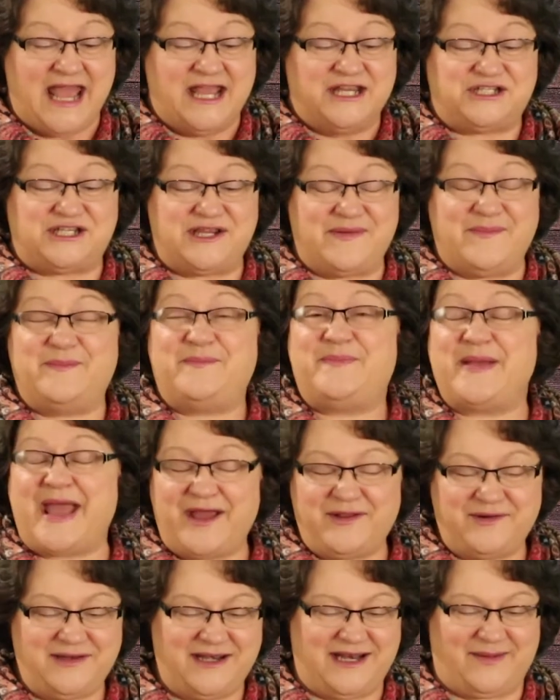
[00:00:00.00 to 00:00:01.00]
She
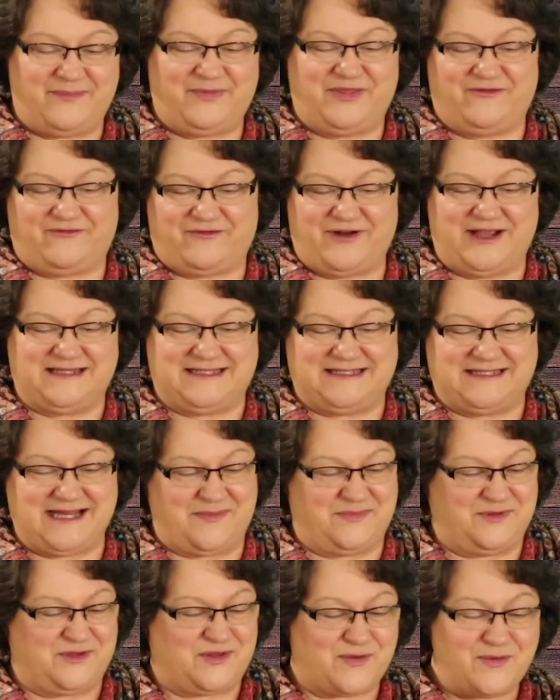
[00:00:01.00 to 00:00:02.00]
bounded up the front
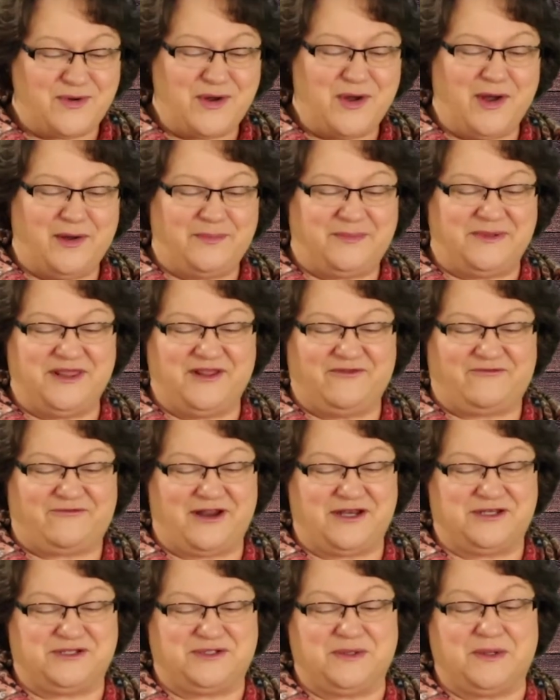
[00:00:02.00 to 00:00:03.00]
steps, threw open the
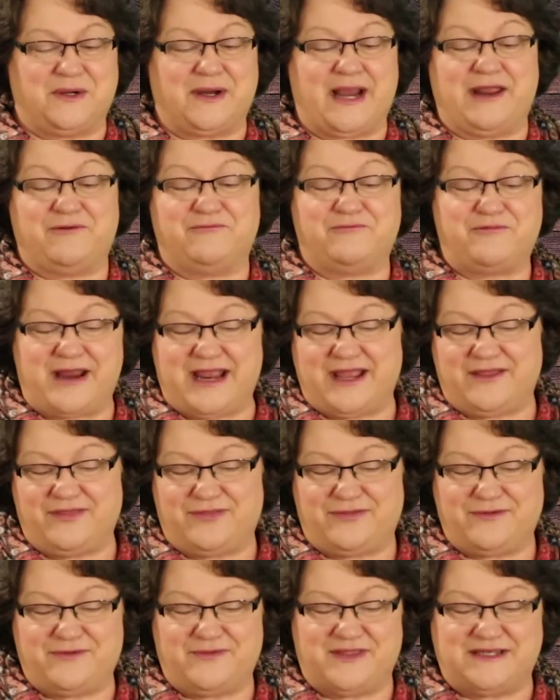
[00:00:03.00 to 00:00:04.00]
front door, and ran
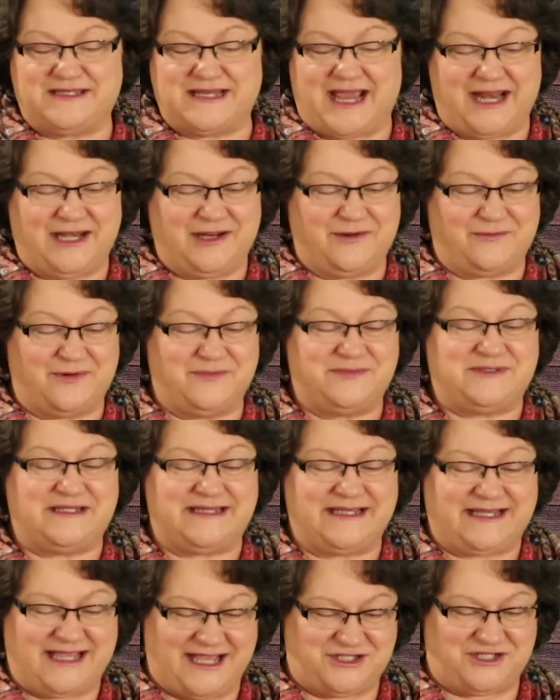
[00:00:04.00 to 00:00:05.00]
through the dining room to
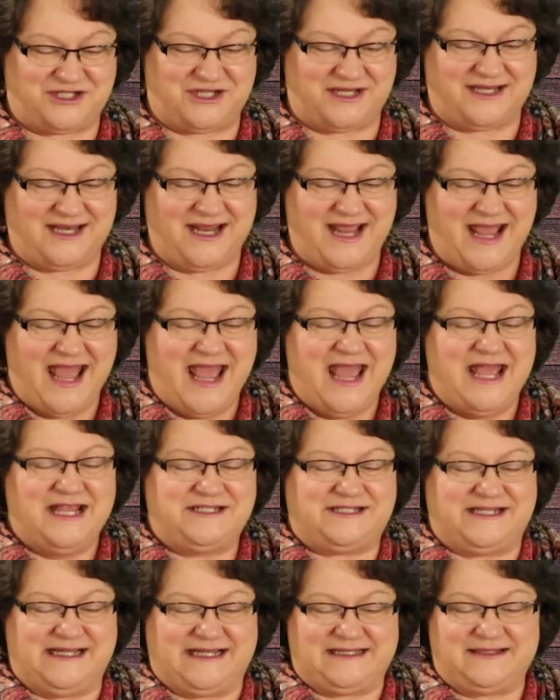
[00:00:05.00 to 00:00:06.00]
the kitchen.
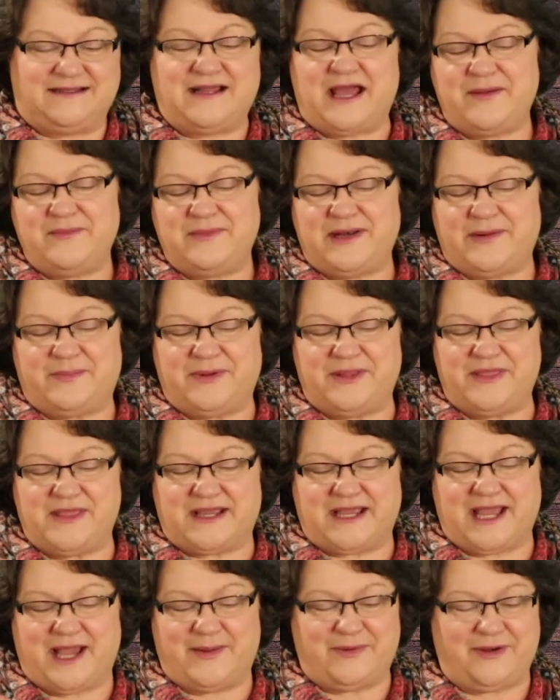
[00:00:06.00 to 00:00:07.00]
She climbed up on the
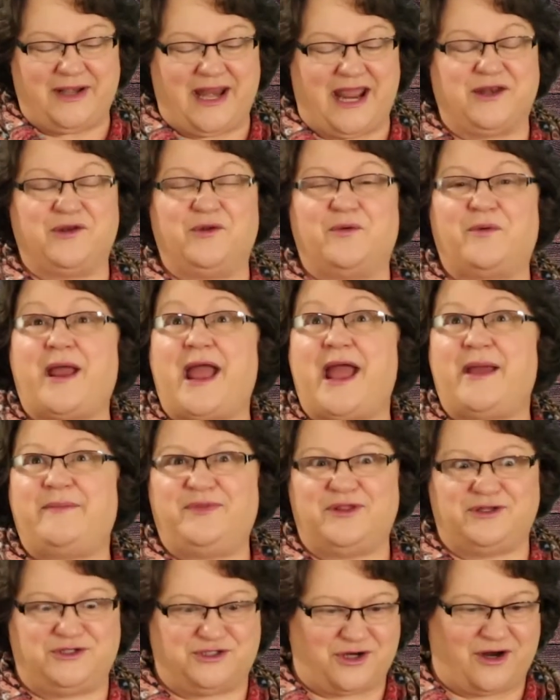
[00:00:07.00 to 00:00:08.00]
cupboard and
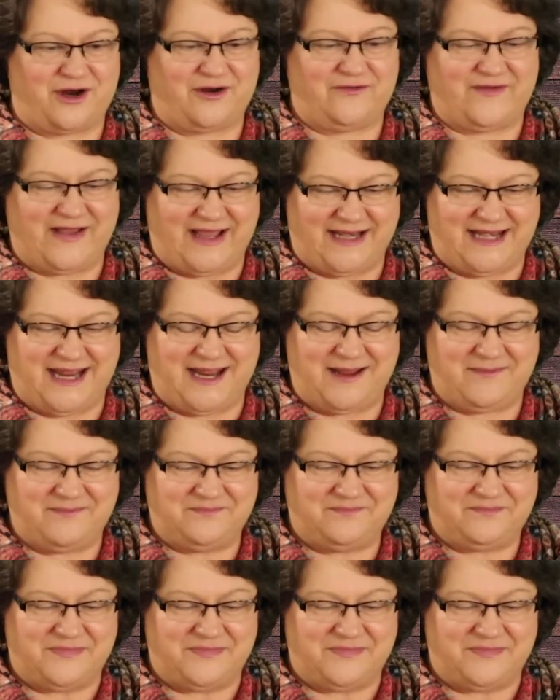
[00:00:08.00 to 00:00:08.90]
grabbed the jar of honey.